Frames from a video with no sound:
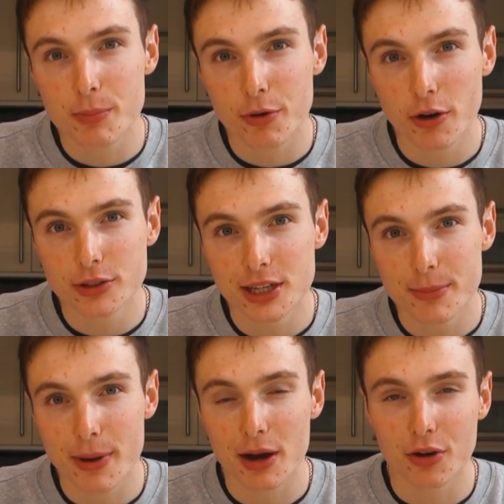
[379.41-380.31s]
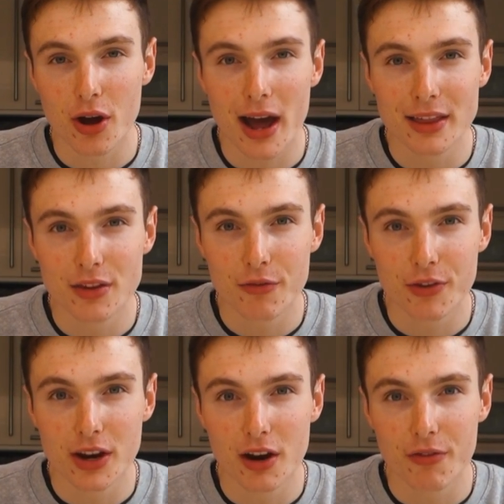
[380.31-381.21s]
protein powder and the
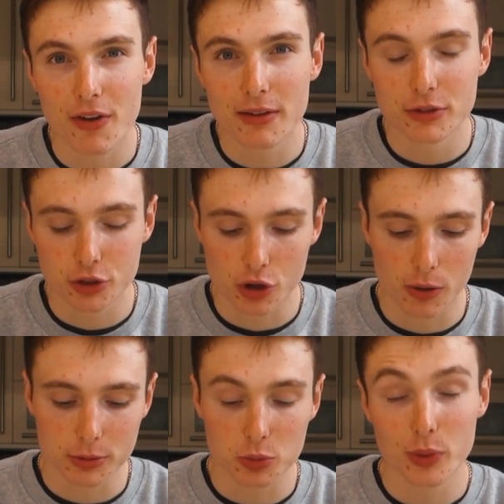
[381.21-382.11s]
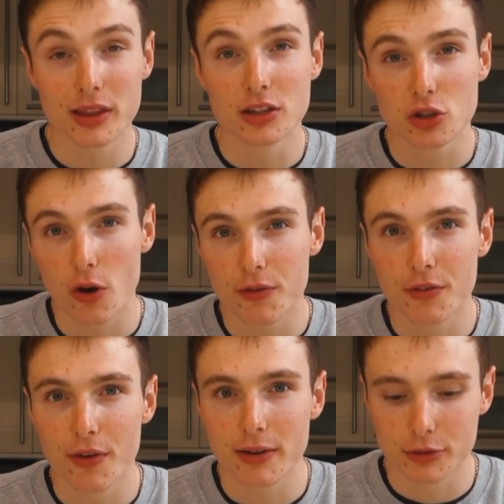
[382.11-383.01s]
vanilla flavoured drops with the toffee
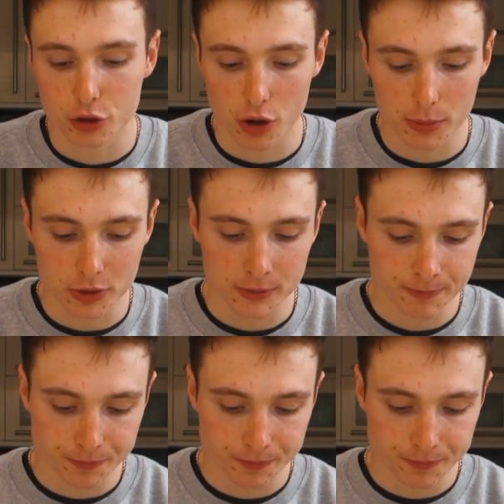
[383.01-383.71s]
flavoured drops.